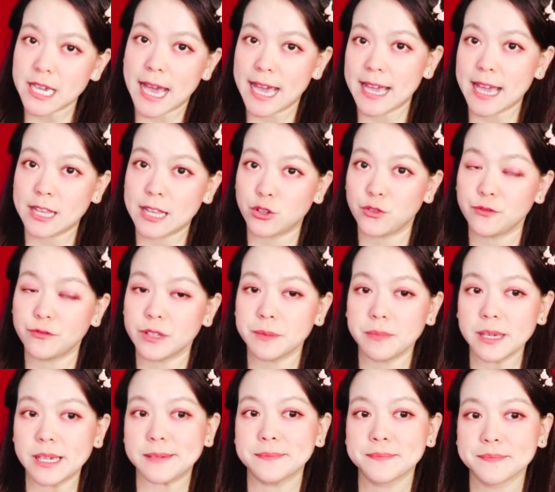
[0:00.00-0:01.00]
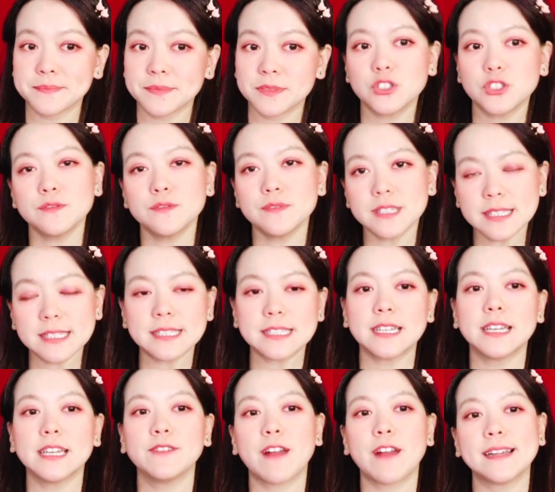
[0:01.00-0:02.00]
and UVB.
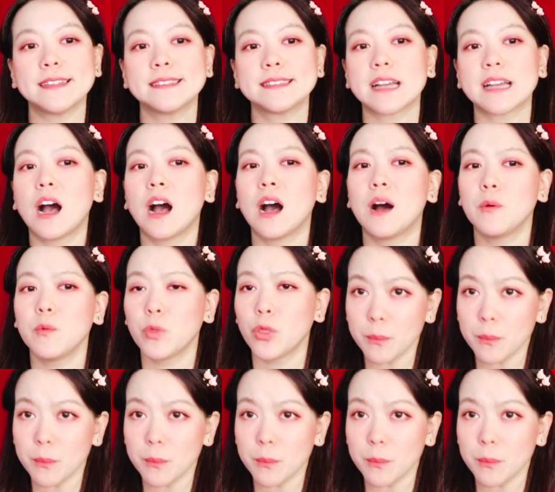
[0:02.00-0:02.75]
UVC rays are the